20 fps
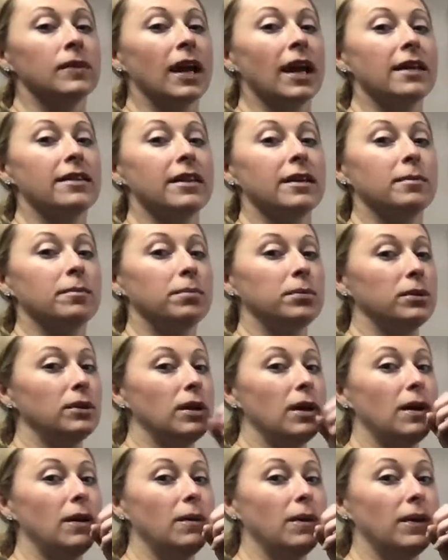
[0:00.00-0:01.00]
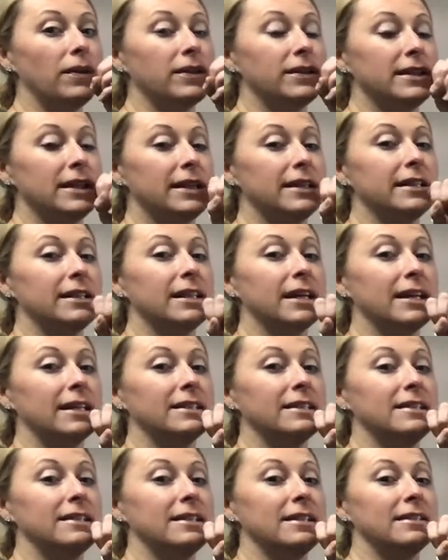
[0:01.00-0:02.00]
and then blow all the
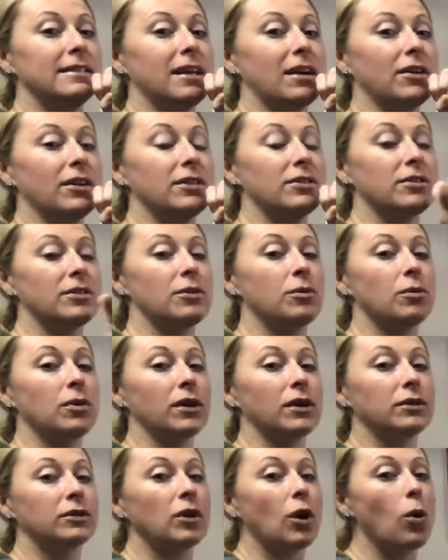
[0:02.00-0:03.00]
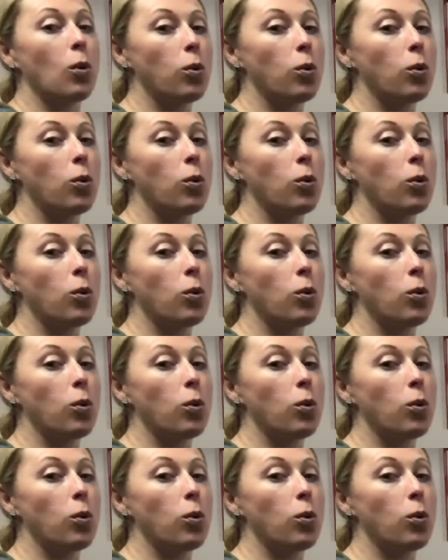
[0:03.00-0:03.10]
dandelion seeds out into the world?